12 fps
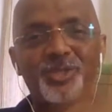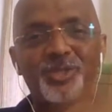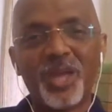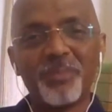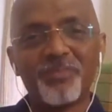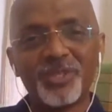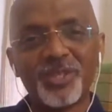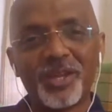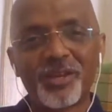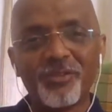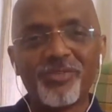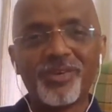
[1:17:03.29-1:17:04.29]
and shape,
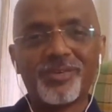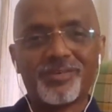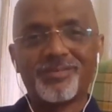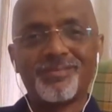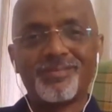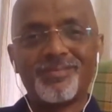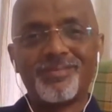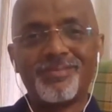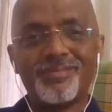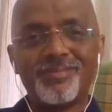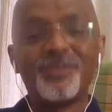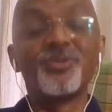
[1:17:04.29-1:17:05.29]
which are different.
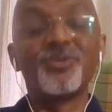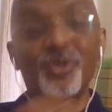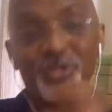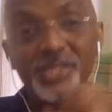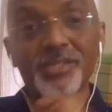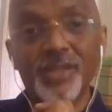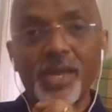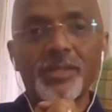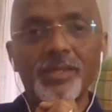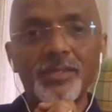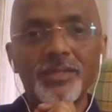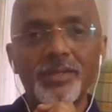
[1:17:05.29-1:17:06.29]
So just
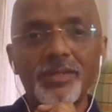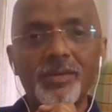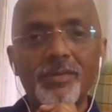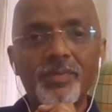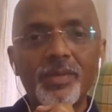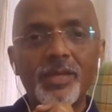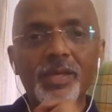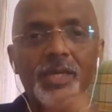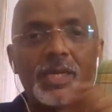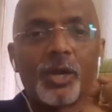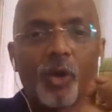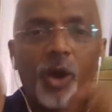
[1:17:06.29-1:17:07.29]
like this,
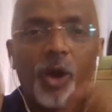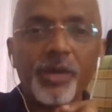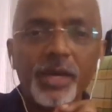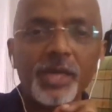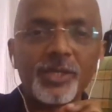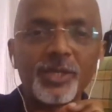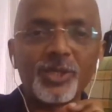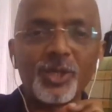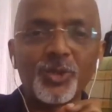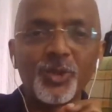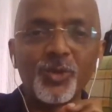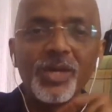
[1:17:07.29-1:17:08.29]
in an
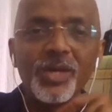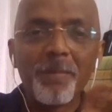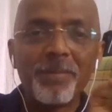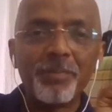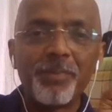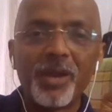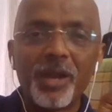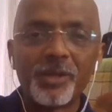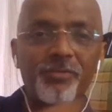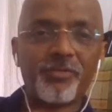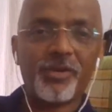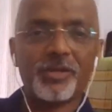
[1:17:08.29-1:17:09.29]
organization too, people are
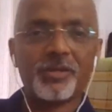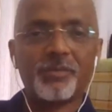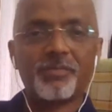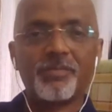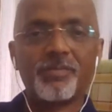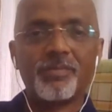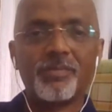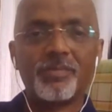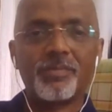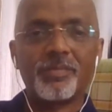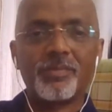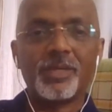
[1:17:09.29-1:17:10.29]
different.
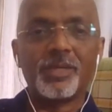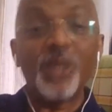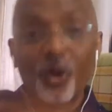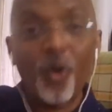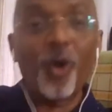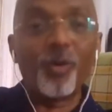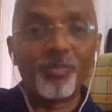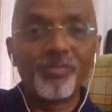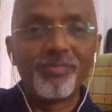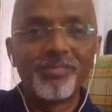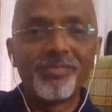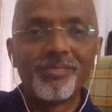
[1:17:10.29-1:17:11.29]
In a
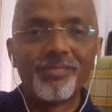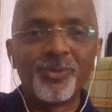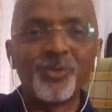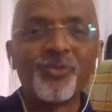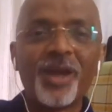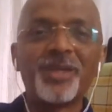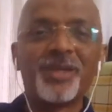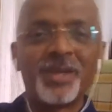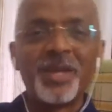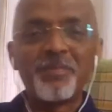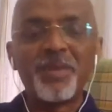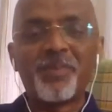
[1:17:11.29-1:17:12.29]
home, you find
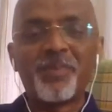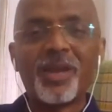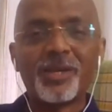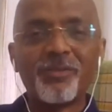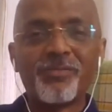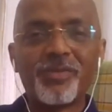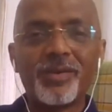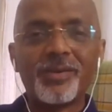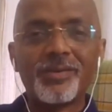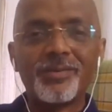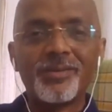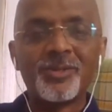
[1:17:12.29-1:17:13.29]
people are different.
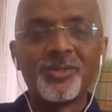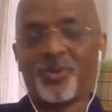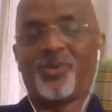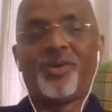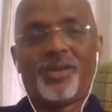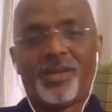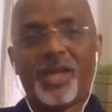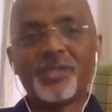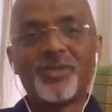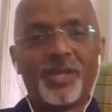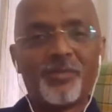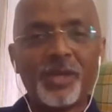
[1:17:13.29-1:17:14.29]
So
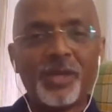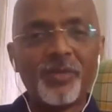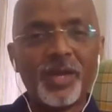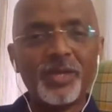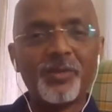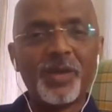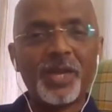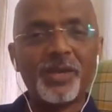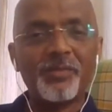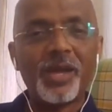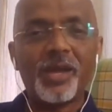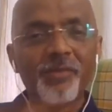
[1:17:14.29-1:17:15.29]
naturally, when
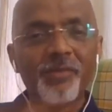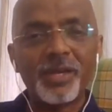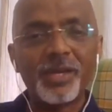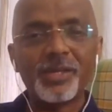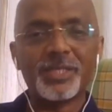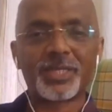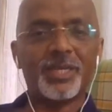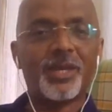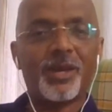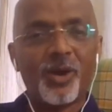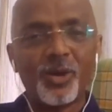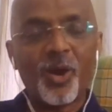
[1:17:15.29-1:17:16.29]
it is in
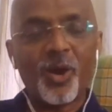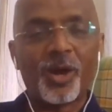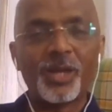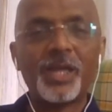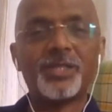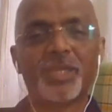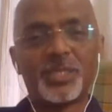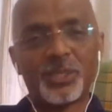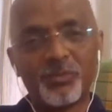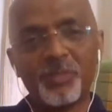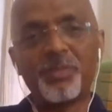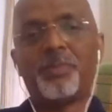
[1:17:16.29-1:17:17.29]
an
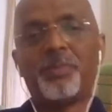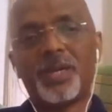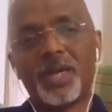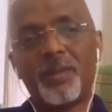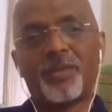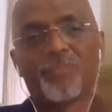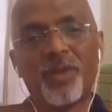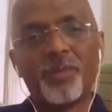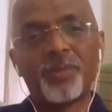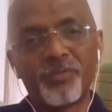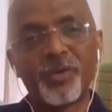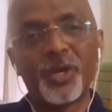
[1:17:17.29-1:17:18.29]
organization with people coming
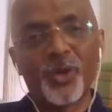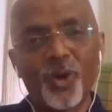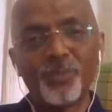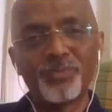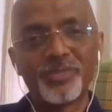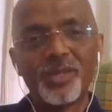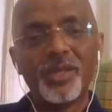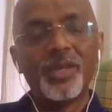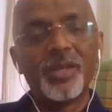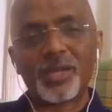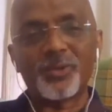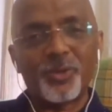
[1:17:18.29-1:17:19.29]
from different homes,
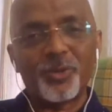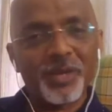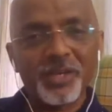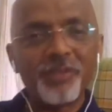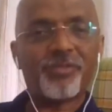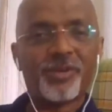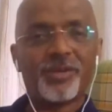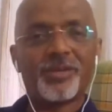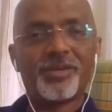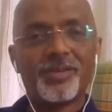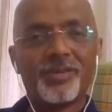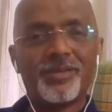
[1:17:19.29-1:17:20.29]
it could be different.
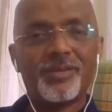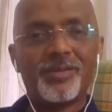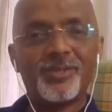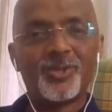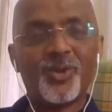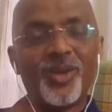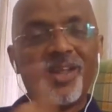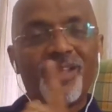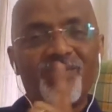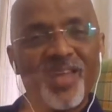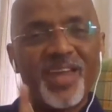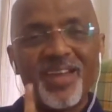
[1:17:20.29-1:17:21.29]
So
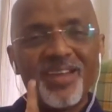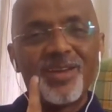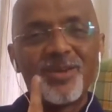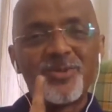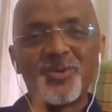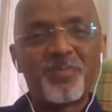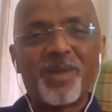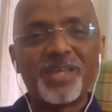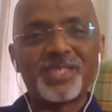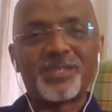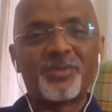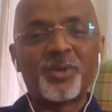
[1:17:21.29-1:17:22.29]
where you
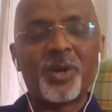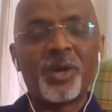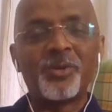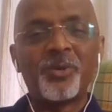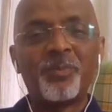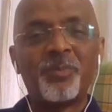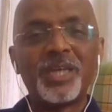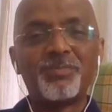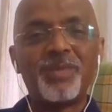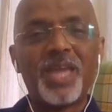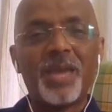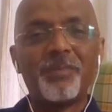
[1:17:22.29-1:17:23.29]
must
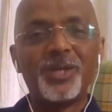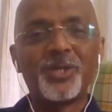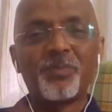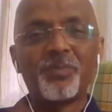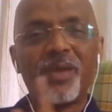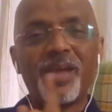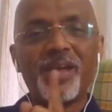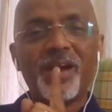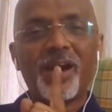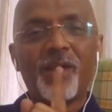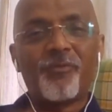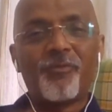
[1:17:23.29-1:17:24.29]
be able to play
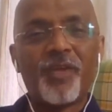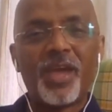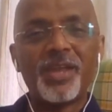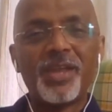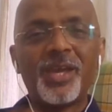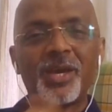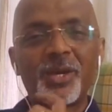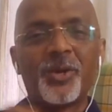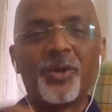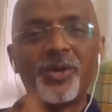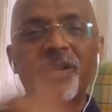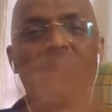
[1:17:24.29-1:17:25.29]
a very
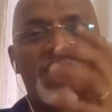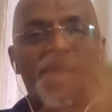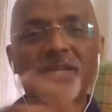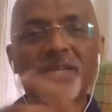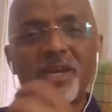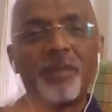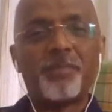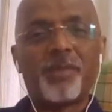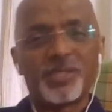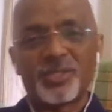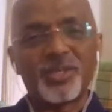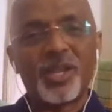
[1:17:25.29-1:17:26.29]
good
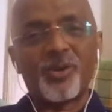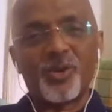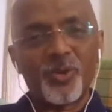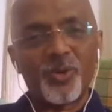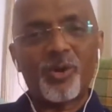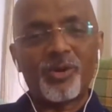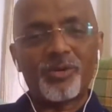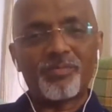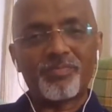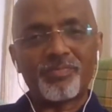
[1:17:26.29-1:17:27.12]
interpersonal role.